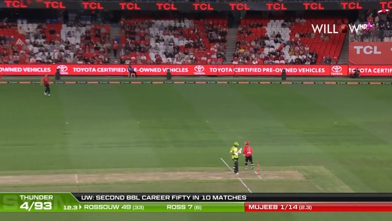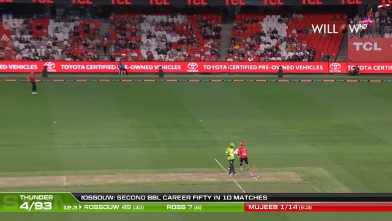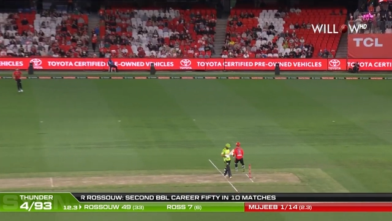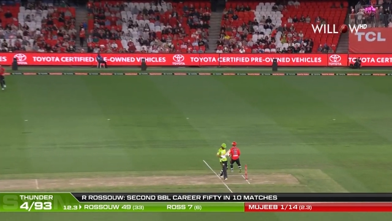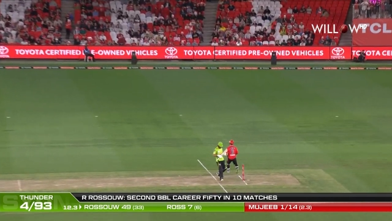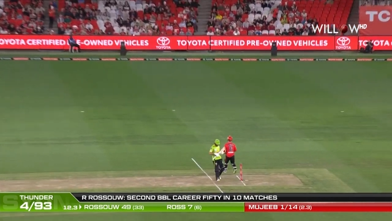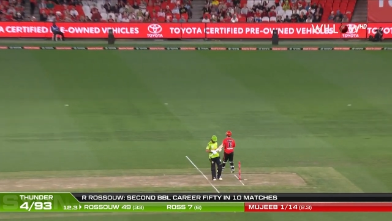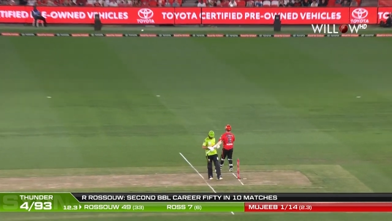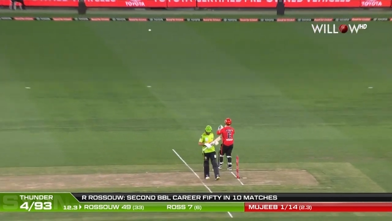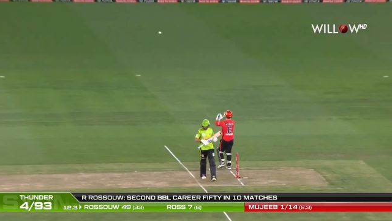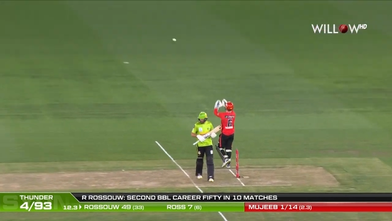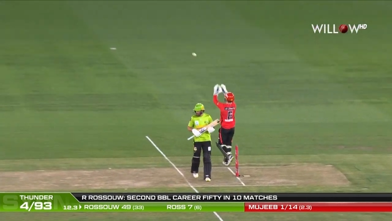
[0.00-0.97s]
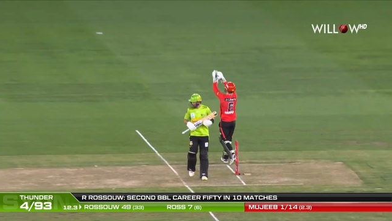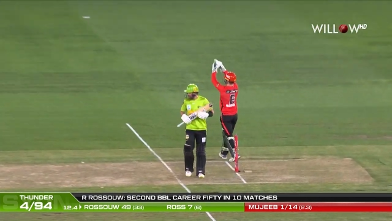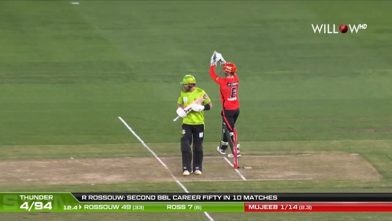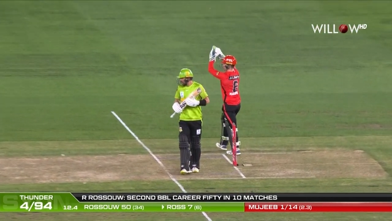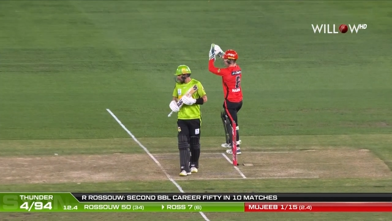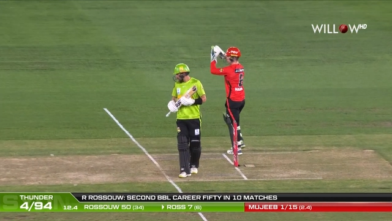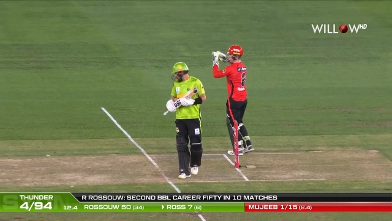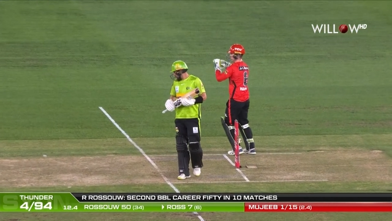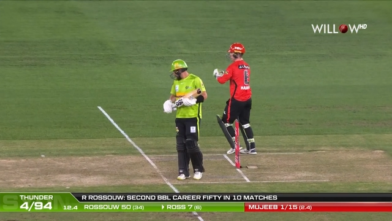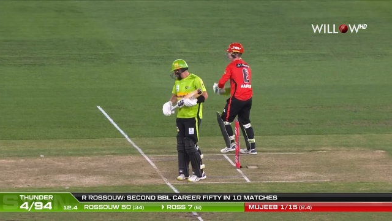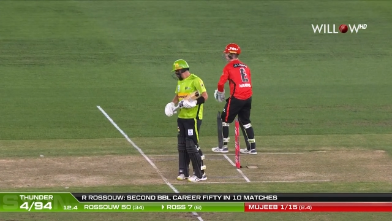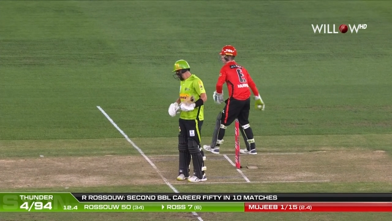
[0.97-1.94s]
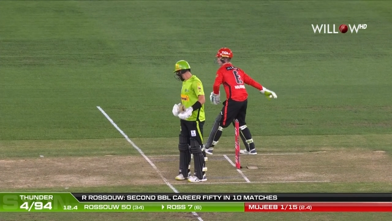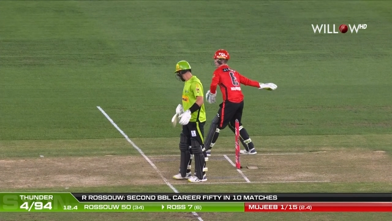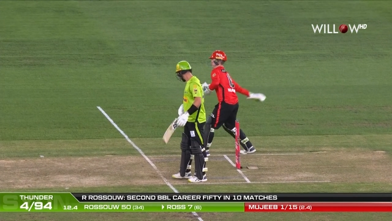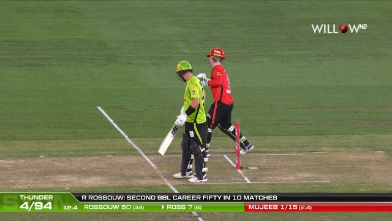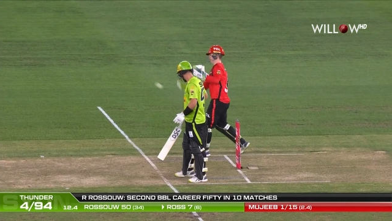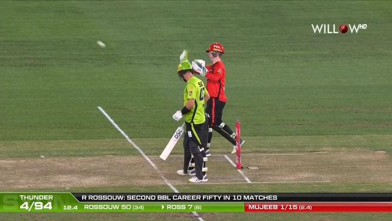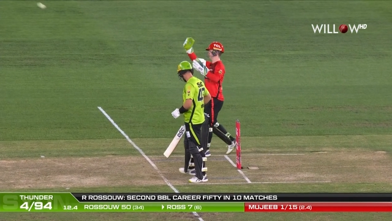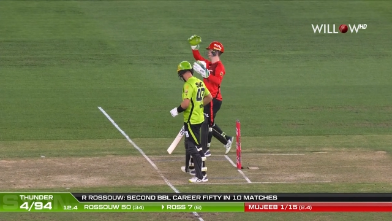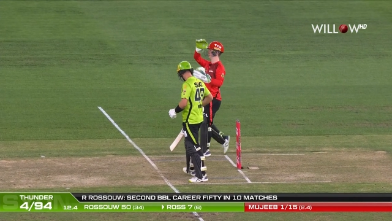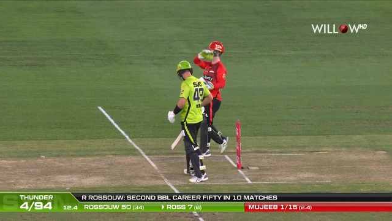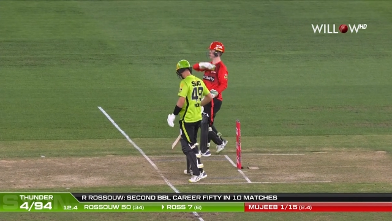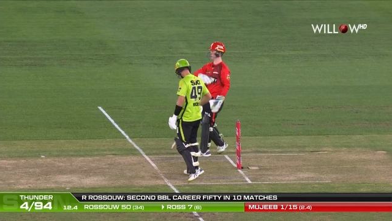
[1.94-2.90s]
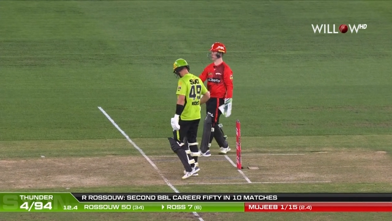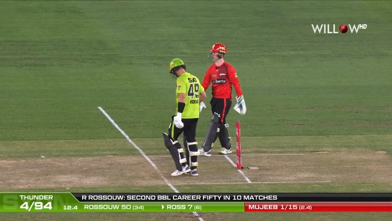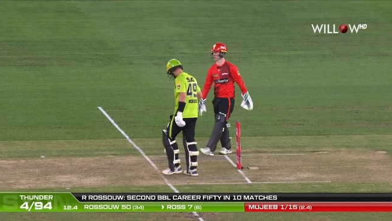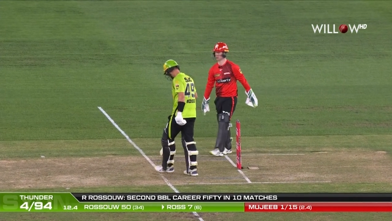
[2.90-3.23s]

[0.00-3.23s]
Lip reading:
[unreadable: no face in view]